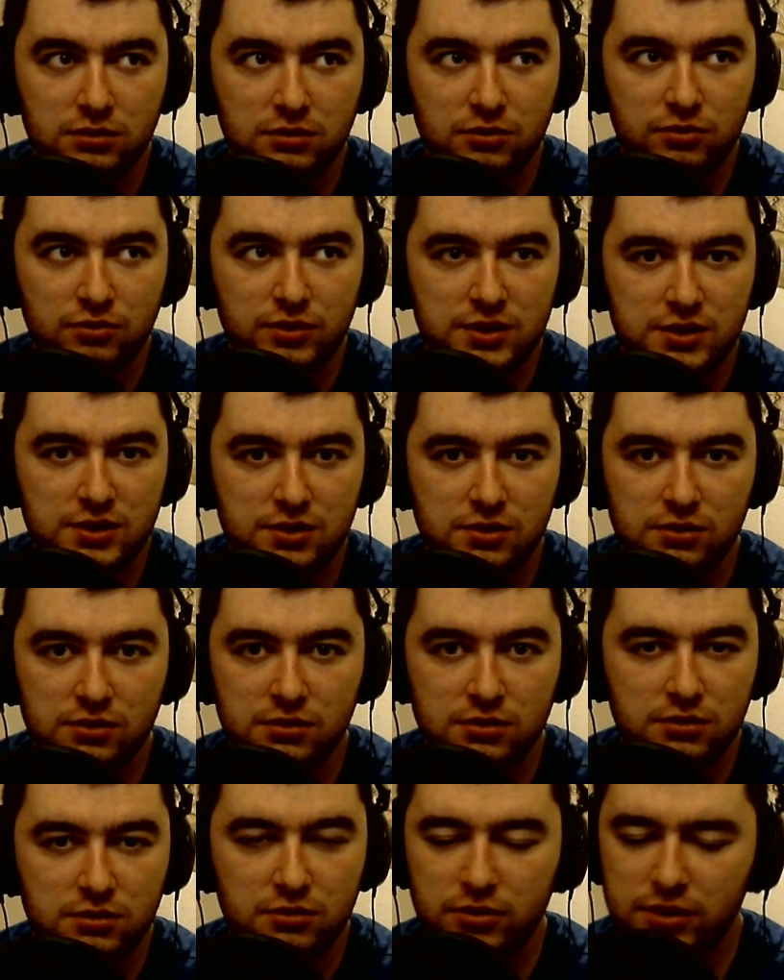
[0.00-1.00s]

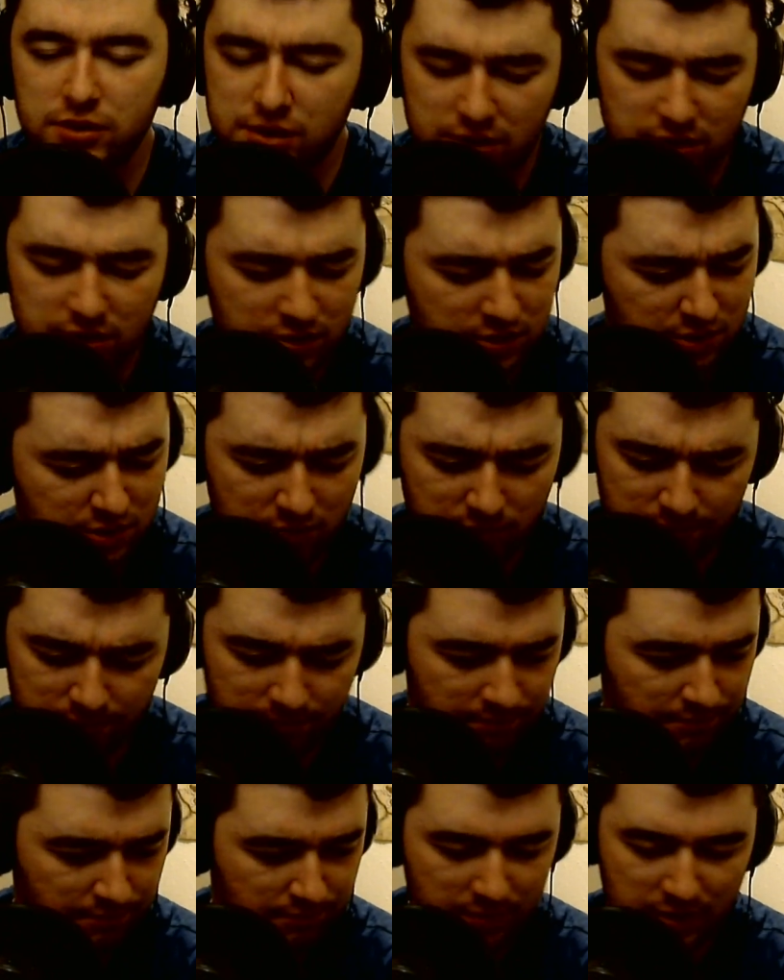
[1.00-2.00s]
Crystal
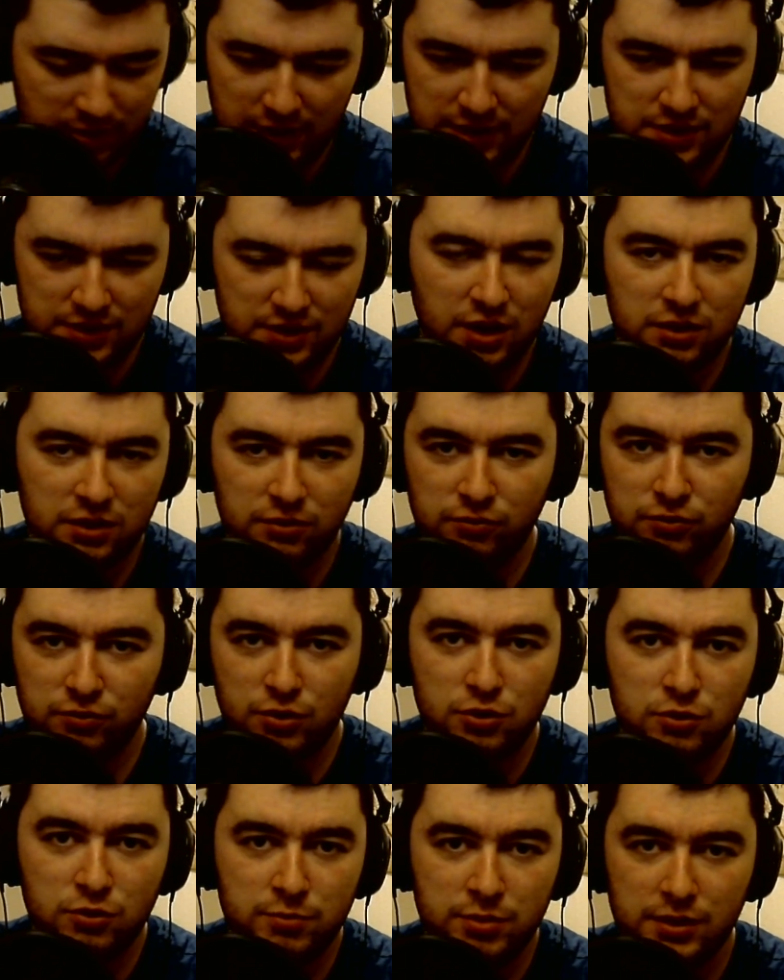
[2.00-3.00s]
something. It's not
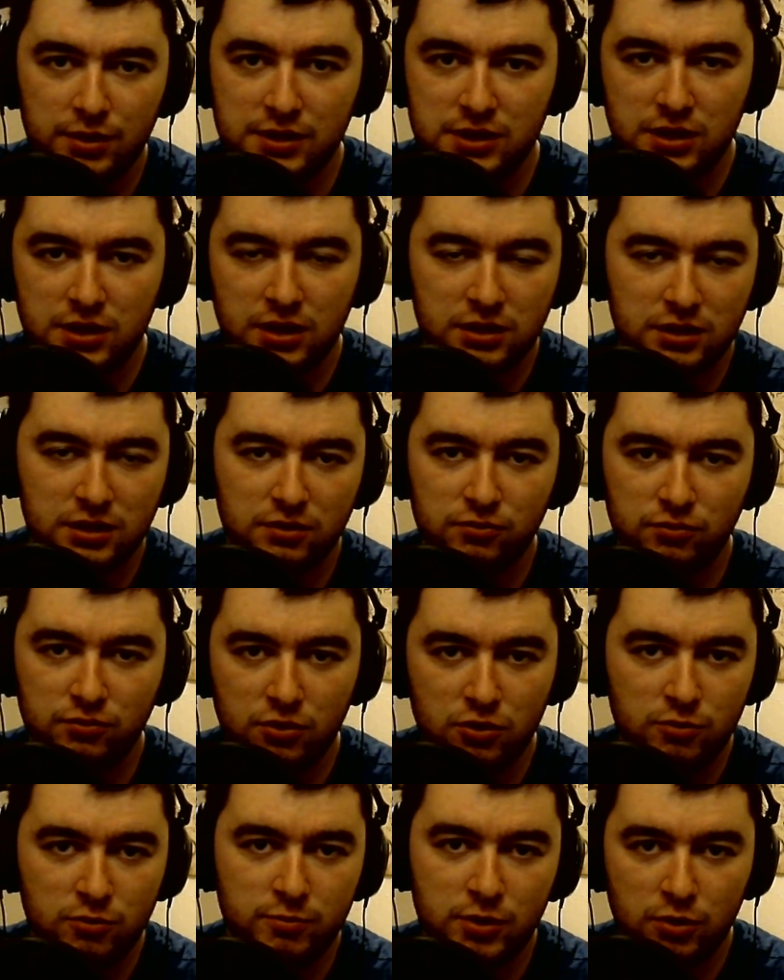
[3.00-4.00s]
Rub, it's not the
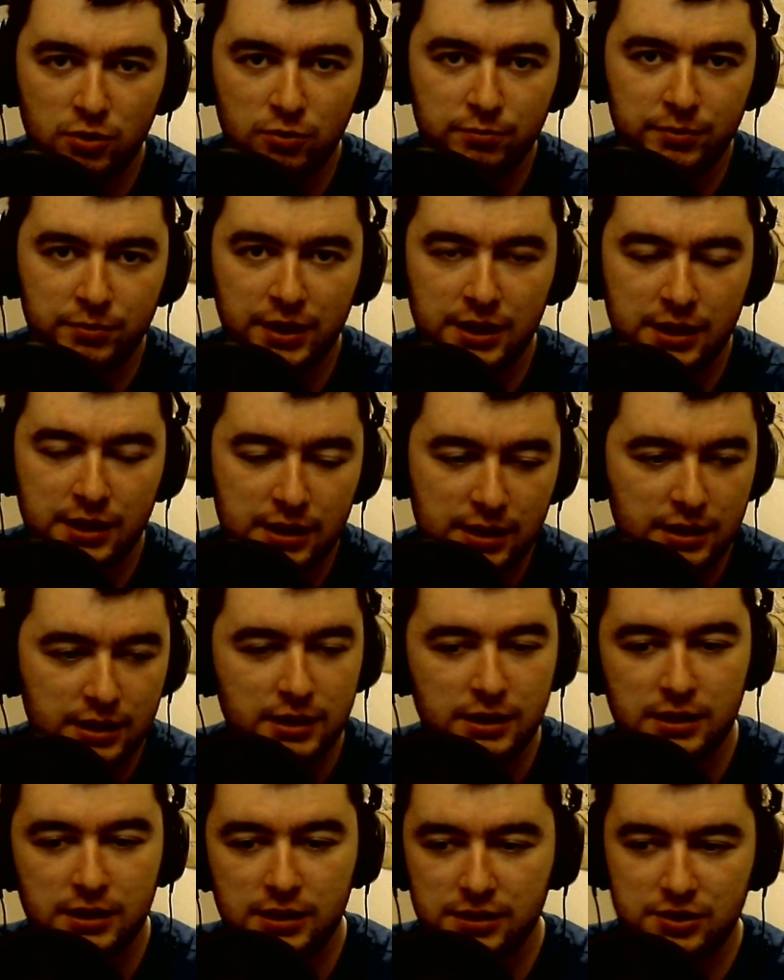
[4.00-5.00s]
Rub company,
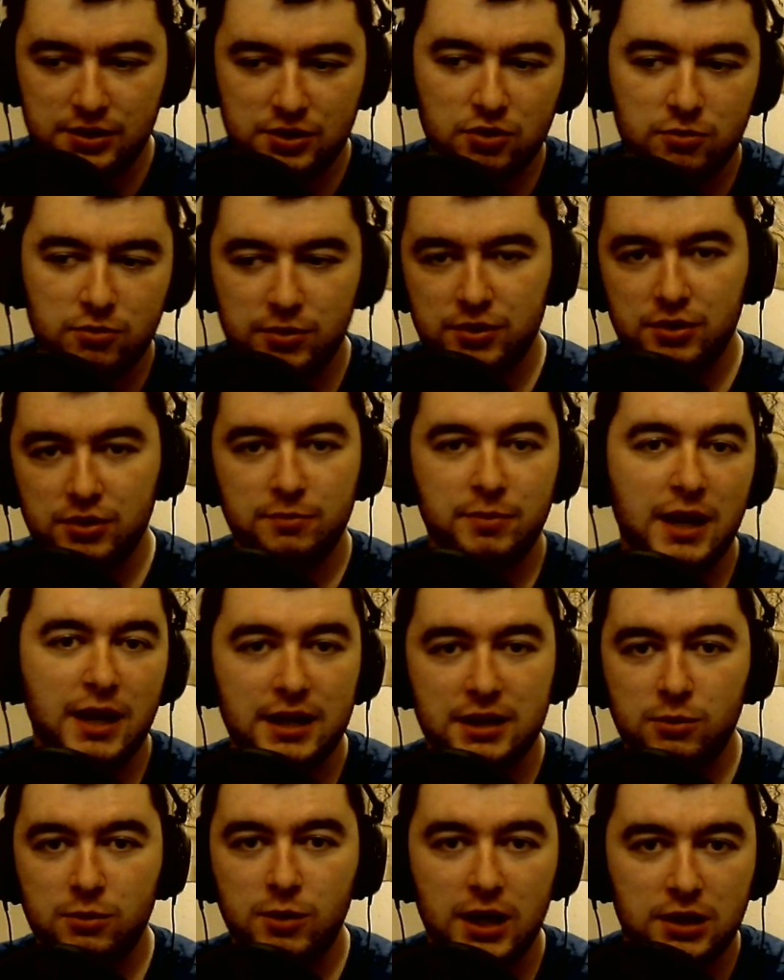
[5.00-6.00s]
it's some other
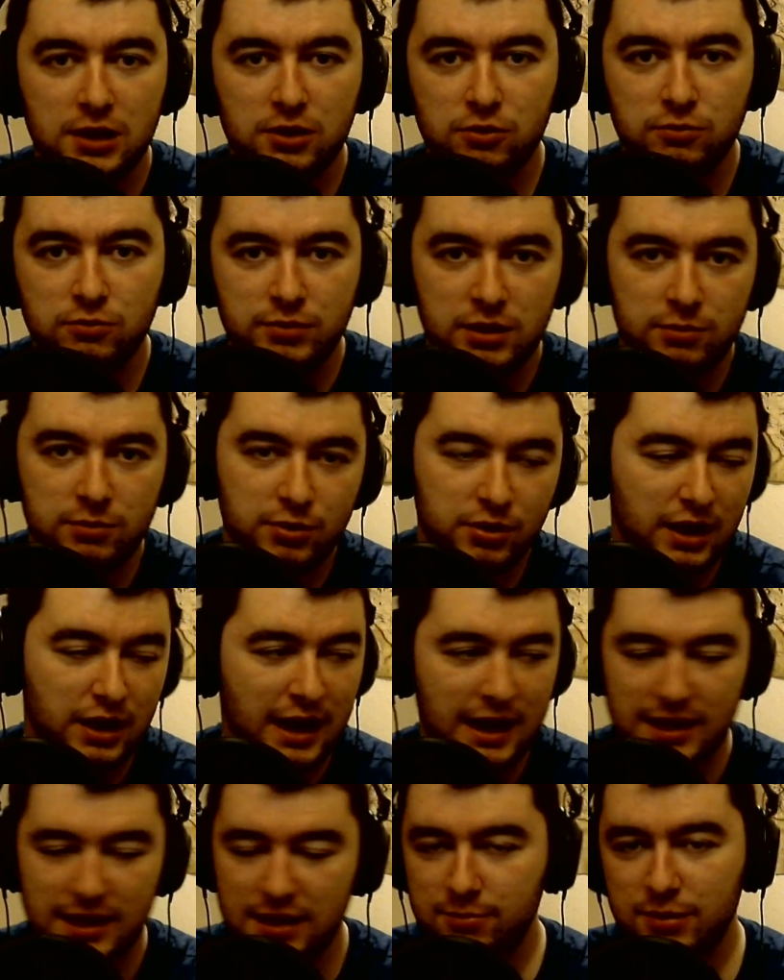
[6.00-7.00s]
paddywhack company, but
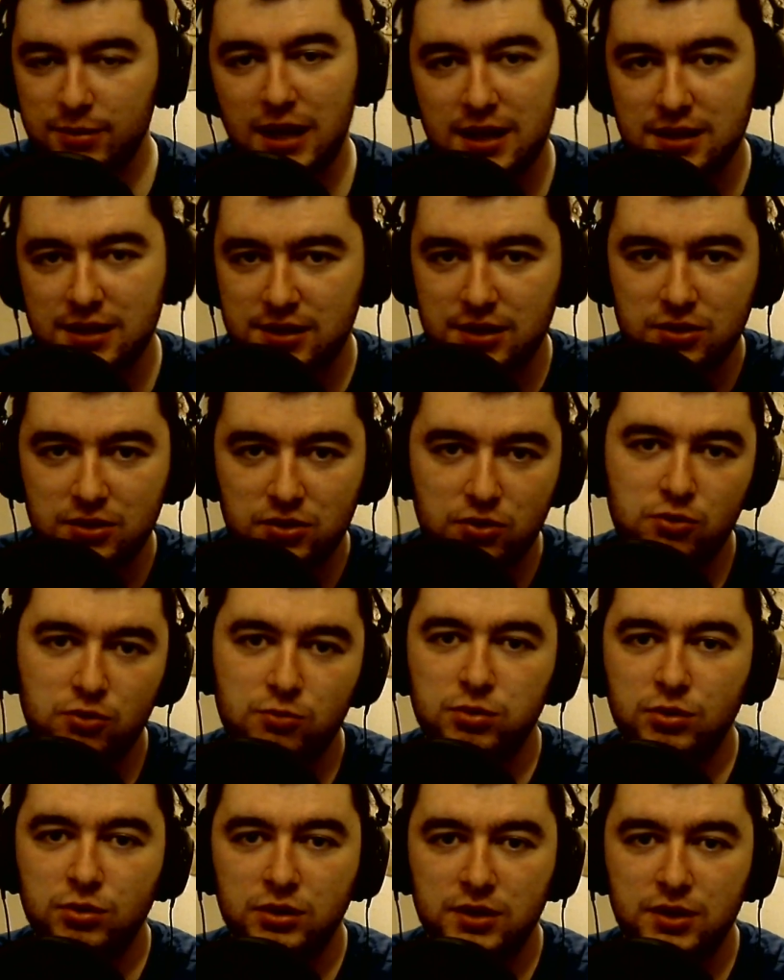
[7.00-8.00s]
any plastic
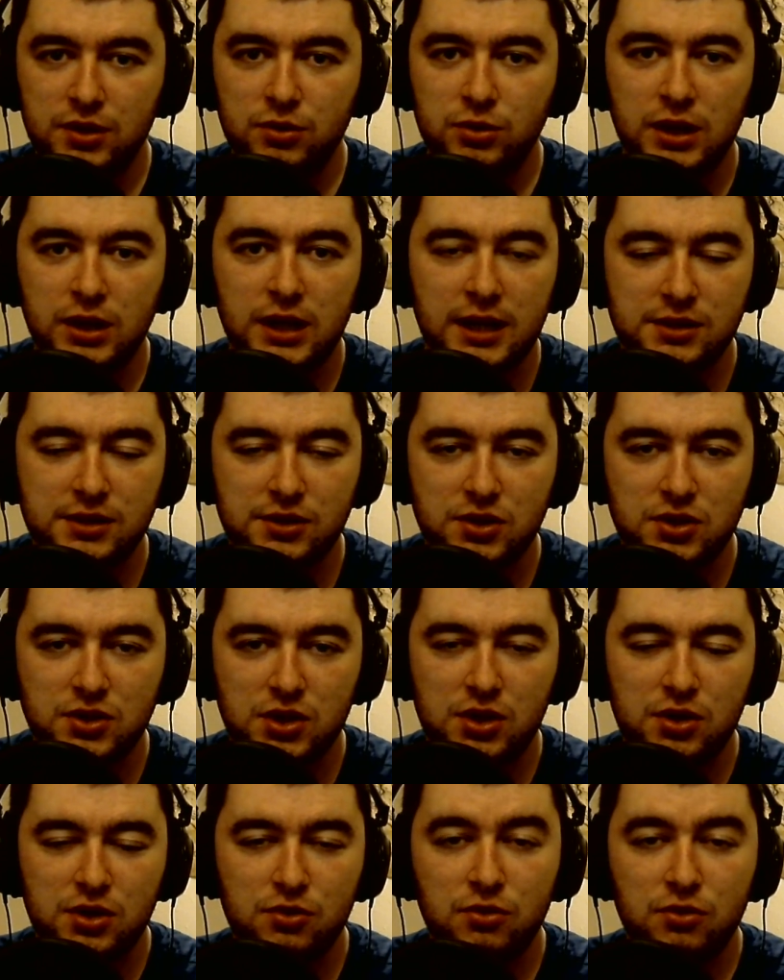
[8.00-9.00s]
tub will do that has a
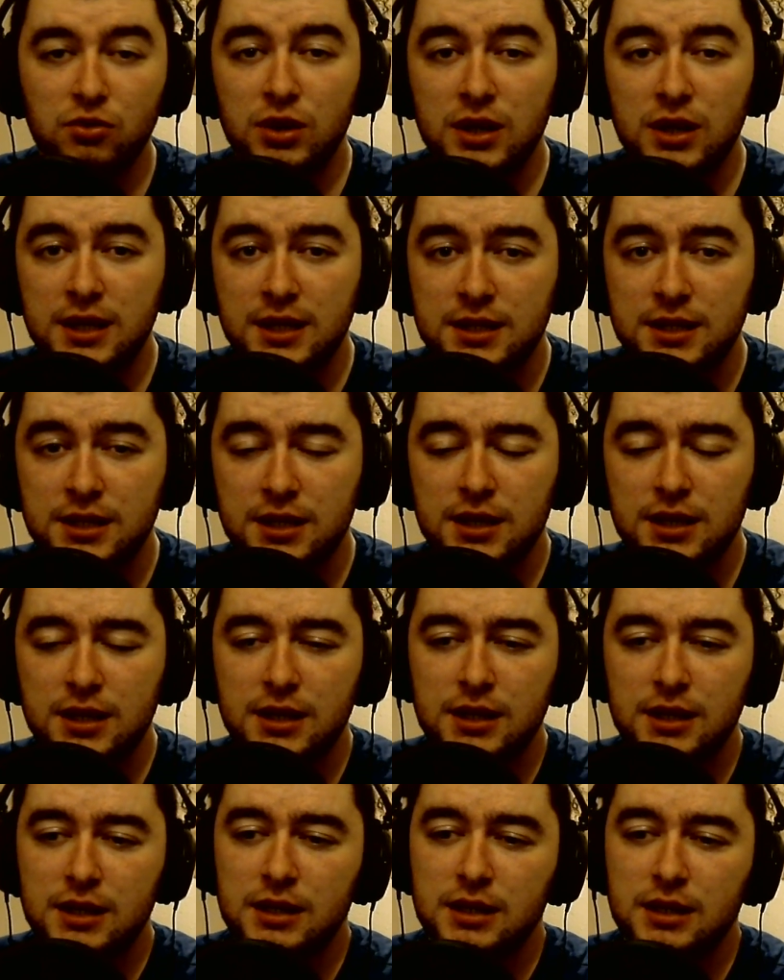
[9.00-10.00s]
secure lid.
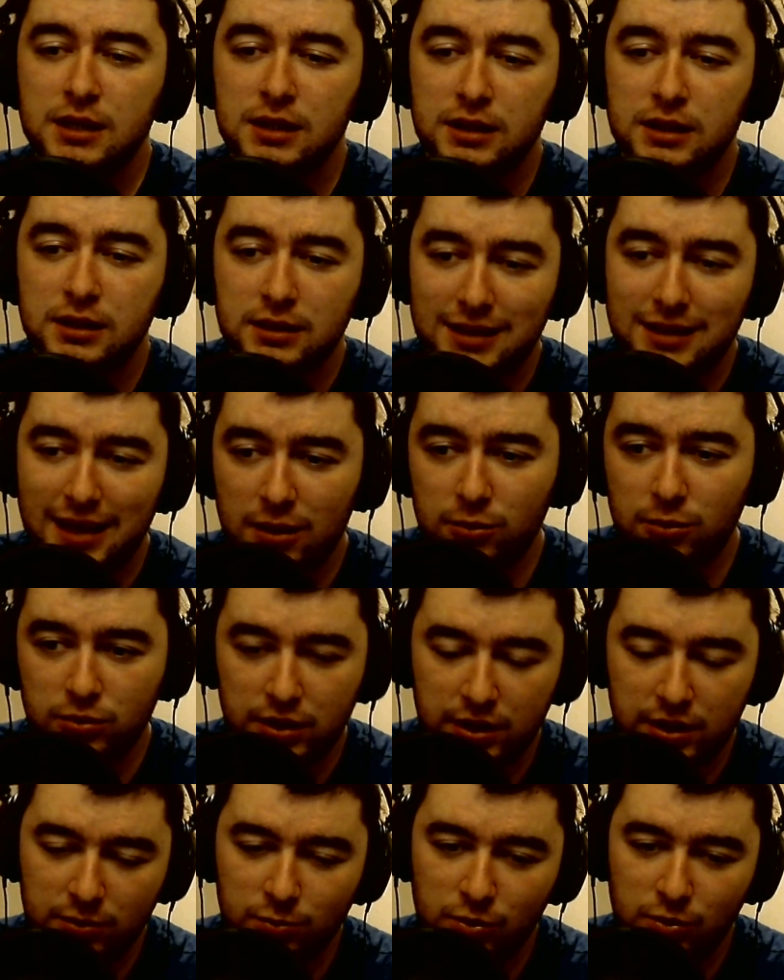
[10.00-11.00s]
That one
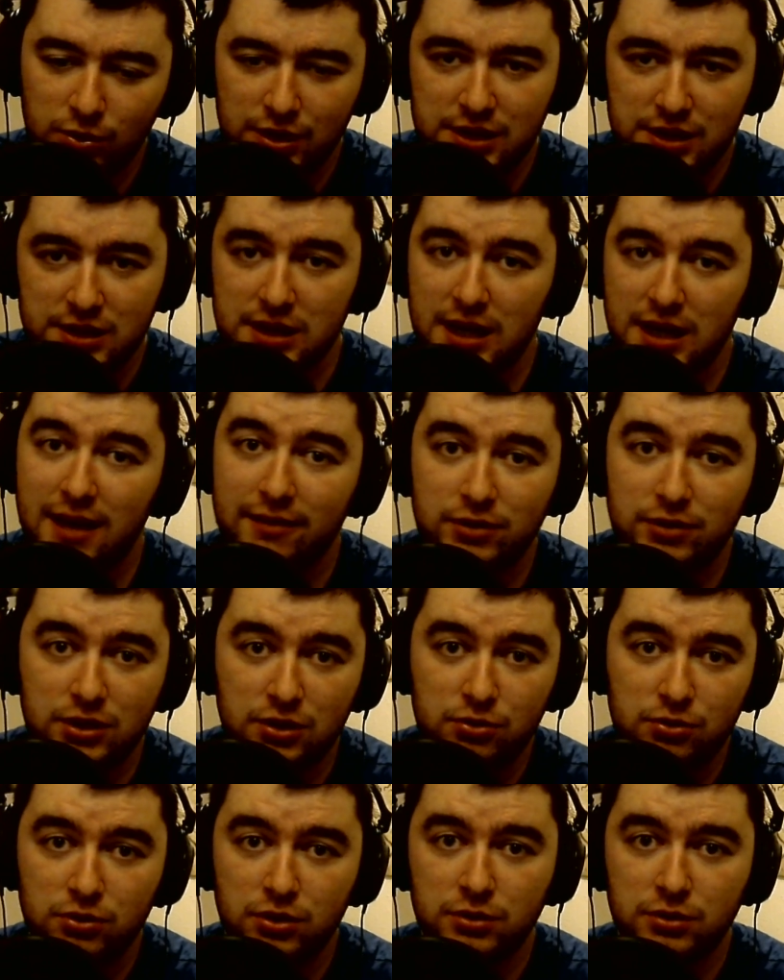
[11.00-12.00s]
in Woodies,
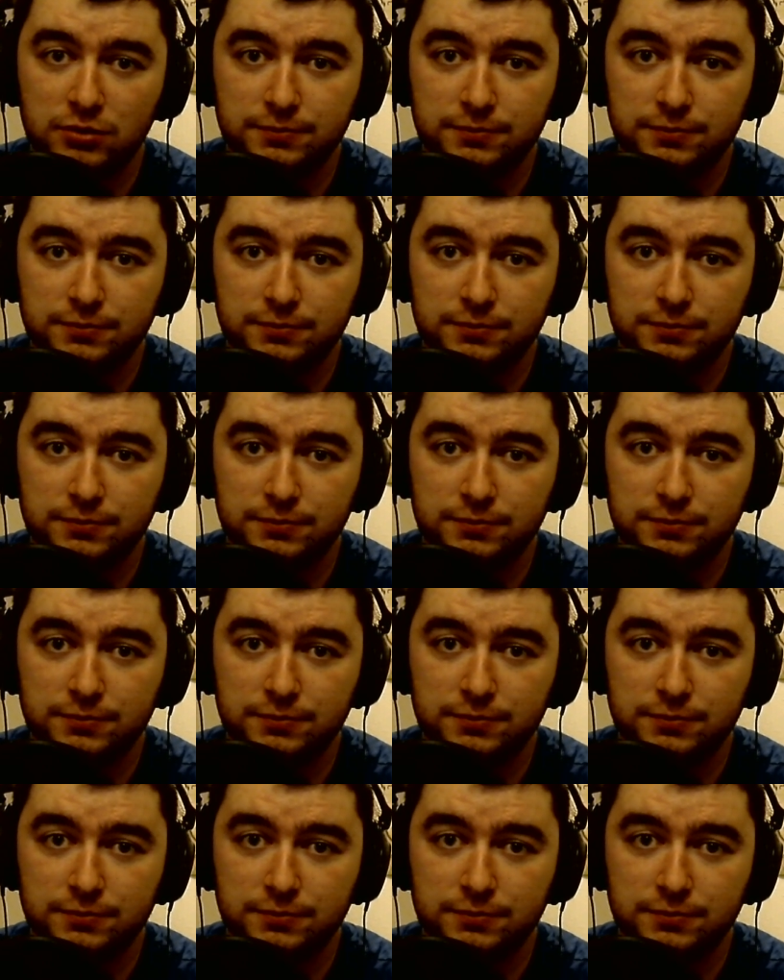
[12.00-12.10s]
€11.